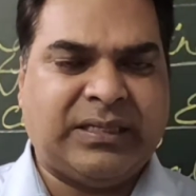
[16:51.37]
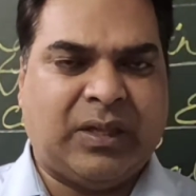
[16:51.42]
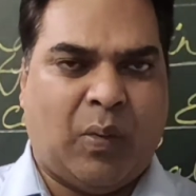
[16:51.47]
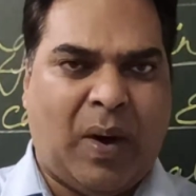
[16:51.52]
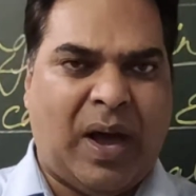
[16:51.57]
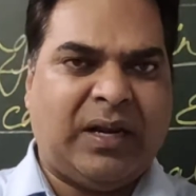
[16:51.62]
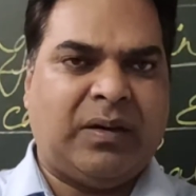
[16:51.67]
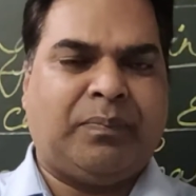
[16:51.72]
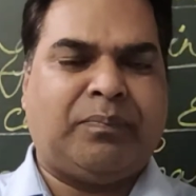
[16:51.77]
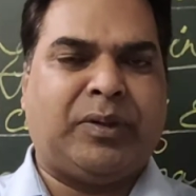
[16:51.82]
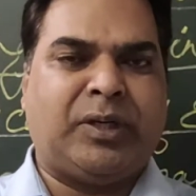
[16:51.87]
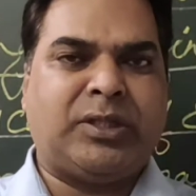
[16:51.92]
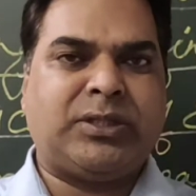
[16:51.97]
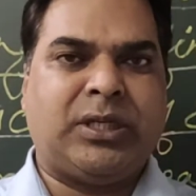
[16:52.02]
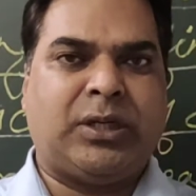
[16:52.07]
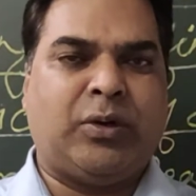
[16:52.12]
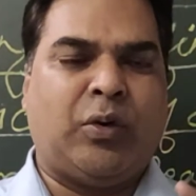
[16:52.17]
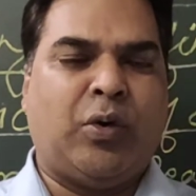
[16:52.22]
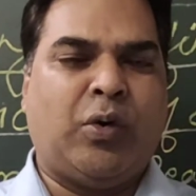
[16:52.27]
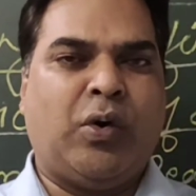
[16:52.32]
The one
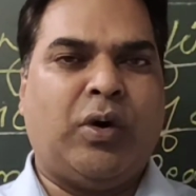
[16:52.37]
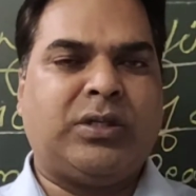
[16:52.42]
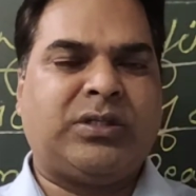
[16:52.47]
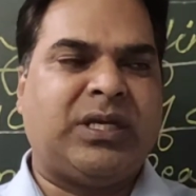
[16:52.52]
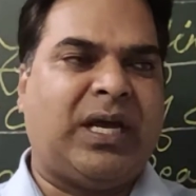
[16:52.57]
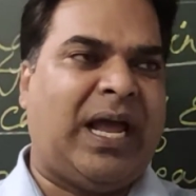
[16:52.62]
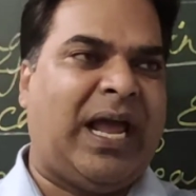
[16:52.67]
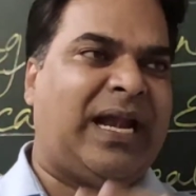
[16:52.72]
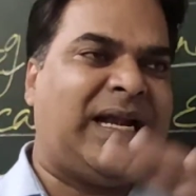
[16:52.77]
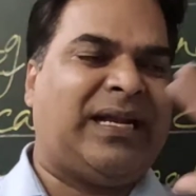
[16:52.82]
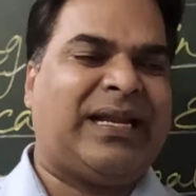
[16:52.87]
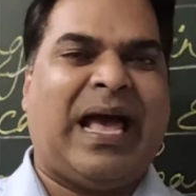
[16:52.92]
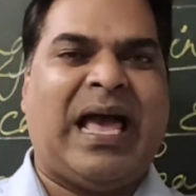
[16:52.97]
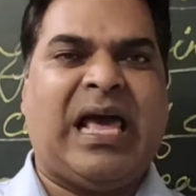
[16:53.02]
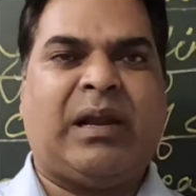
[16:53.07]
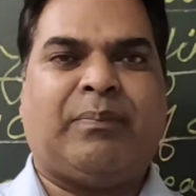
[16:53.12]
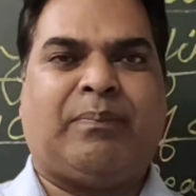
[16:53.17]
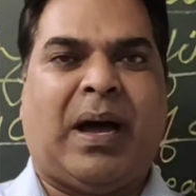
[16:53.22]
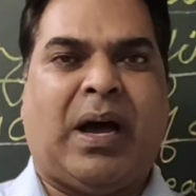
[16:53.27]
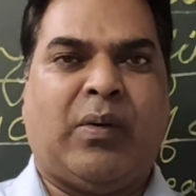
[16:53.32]
person holds the
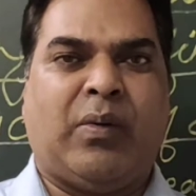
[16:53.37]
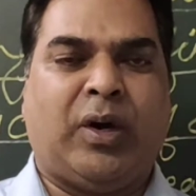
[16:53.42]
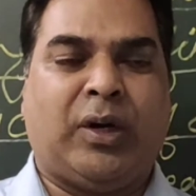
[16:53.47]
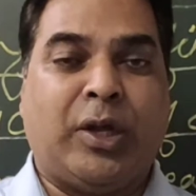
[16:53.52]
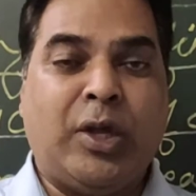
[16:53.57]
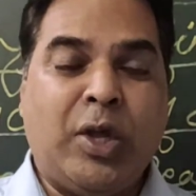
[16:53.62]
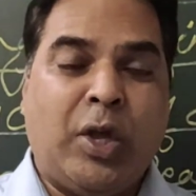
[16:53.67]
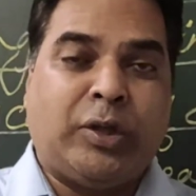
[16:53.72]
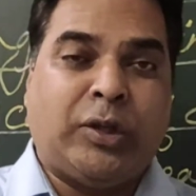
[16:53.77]
entire power.